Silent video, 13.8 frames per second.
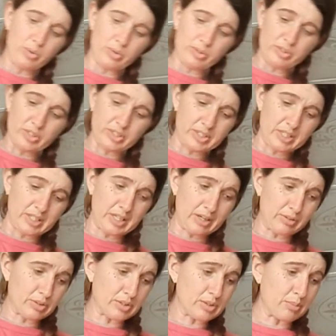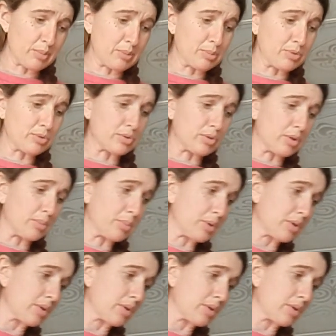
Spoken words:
16 ounces of maple syrup.